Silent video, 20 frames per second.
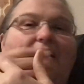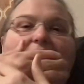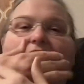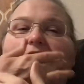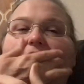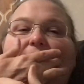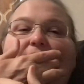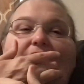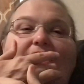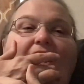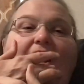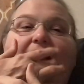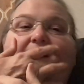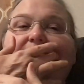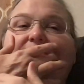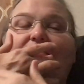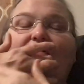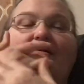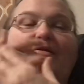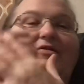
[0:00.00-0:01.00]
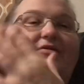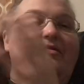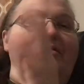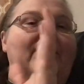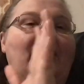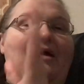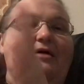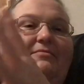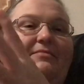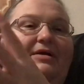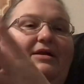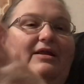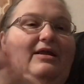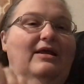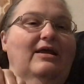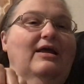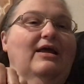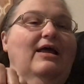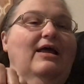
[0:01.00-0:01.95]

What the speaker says: I would have that many.